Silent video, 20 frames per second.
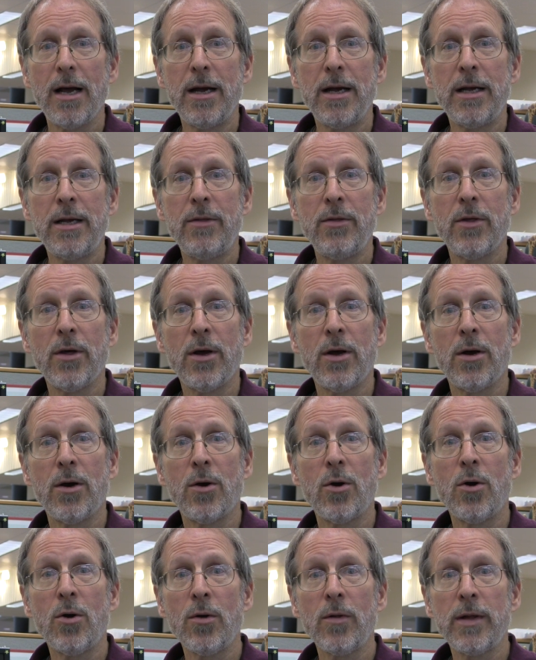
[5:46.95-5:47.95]
In the
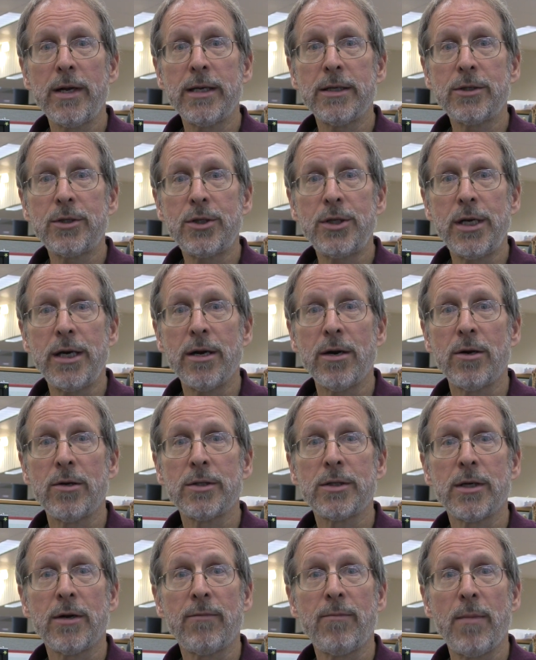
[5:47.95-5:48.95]
earliest
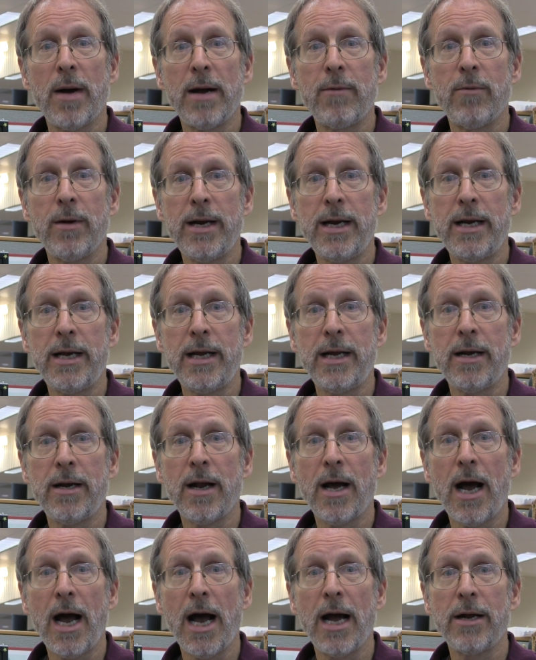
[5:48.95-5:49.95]
years of my reading
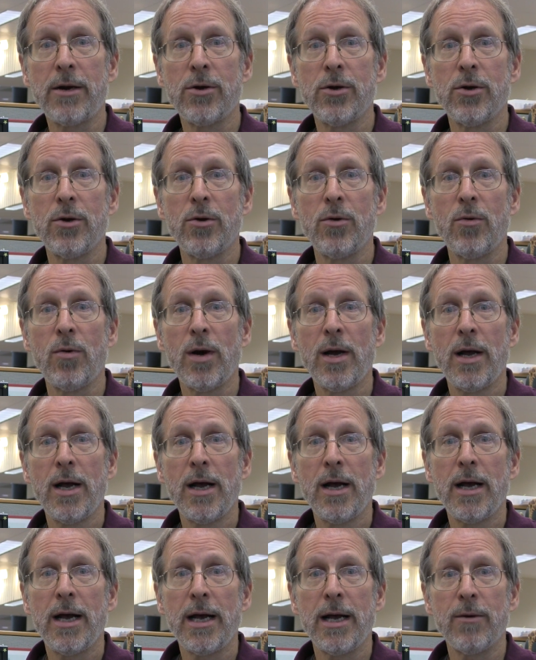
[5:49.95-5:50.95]
haiku,
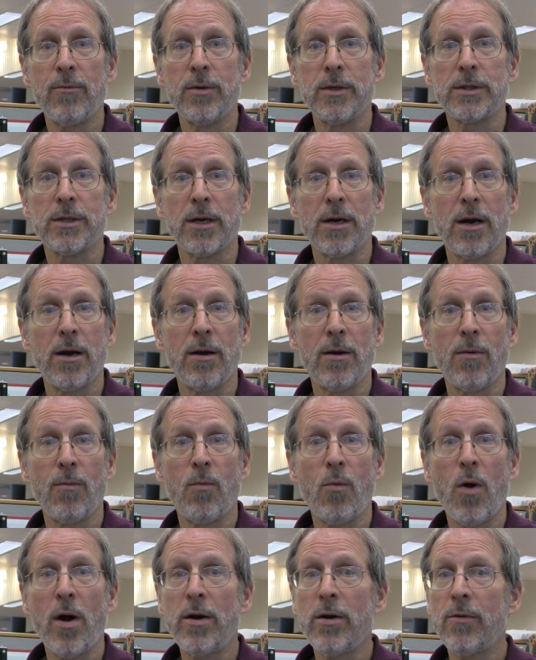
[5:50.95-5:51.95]
it was a
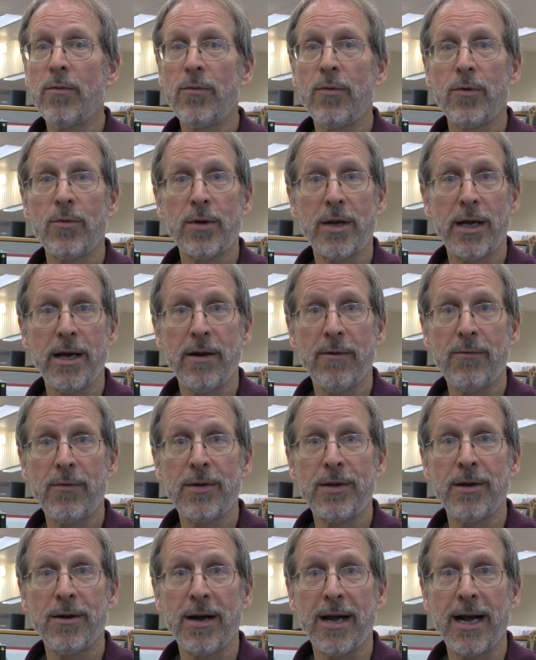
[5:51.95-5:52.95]
wonderful
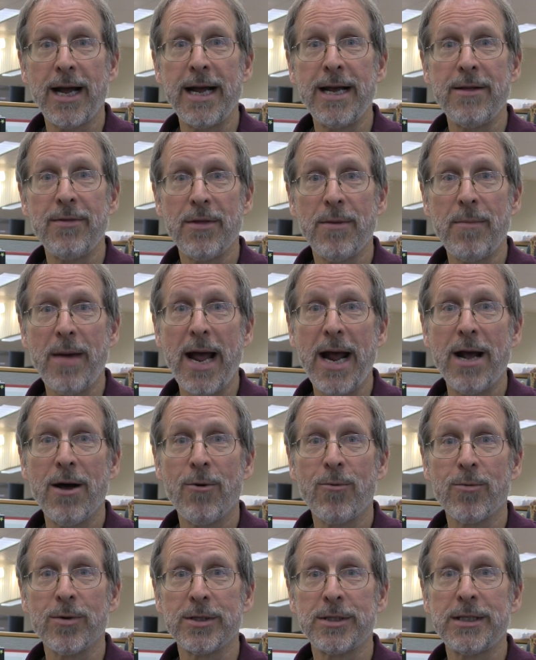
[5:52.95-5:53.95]
gift to, in the
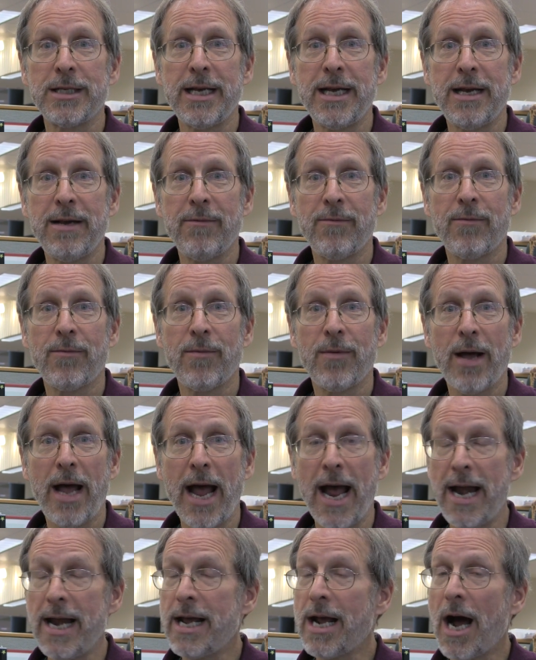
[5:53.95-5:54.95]
mail, receive
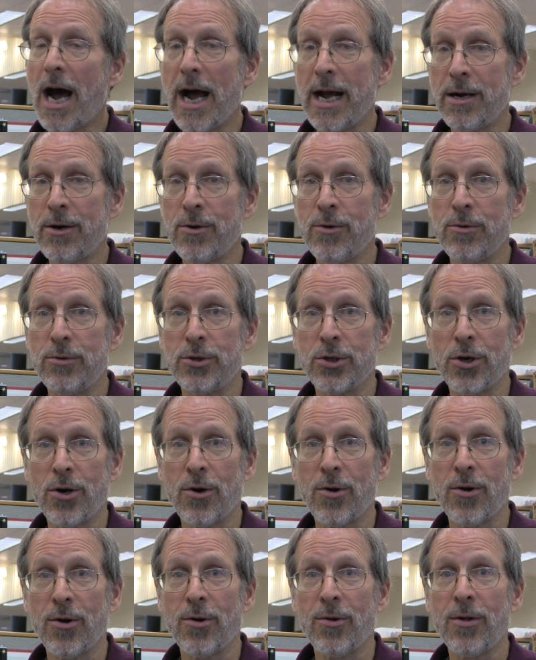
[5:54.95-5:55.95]
any haiku
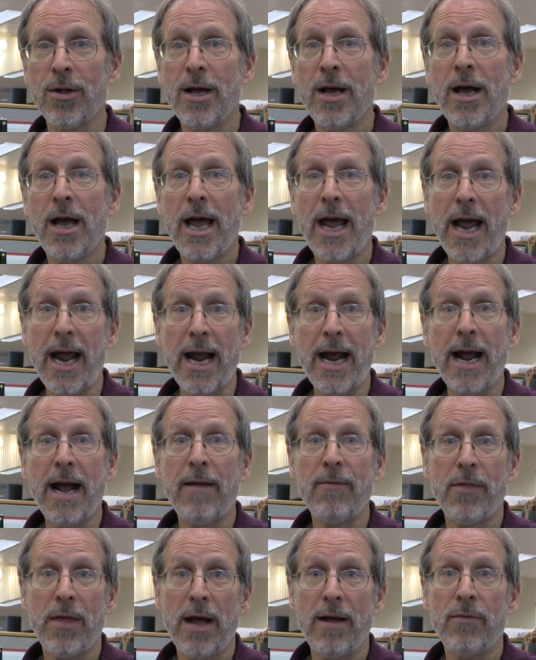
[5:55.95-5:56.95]
journal,
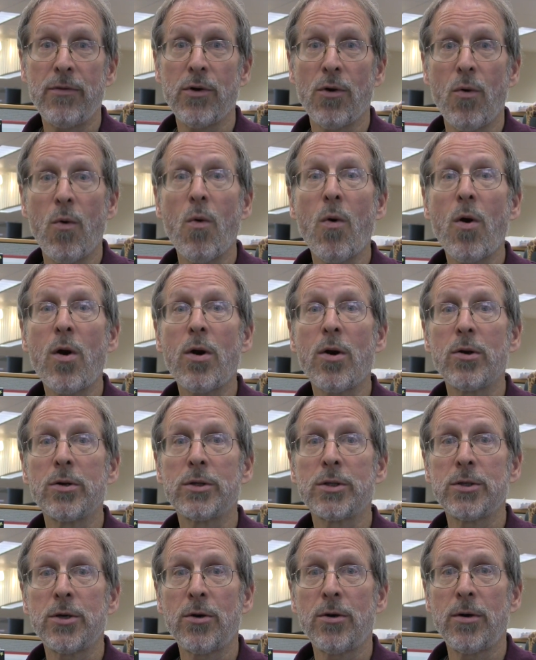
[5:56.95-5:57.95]
and then to order
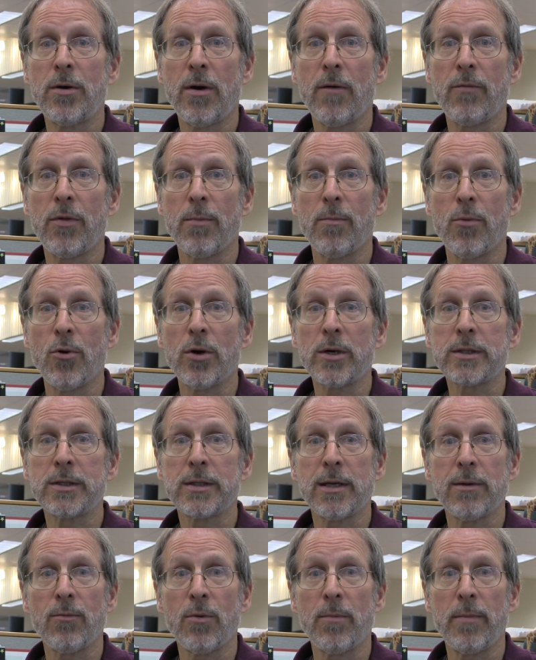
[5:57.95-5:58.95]
certain of the books
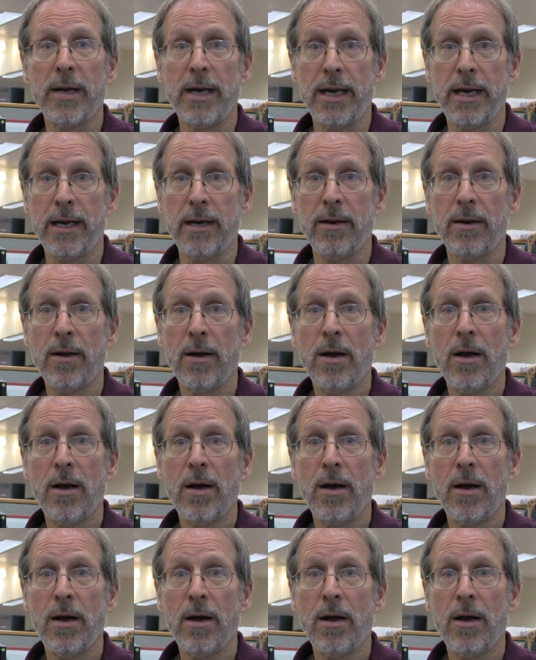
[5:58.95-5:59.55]
that were being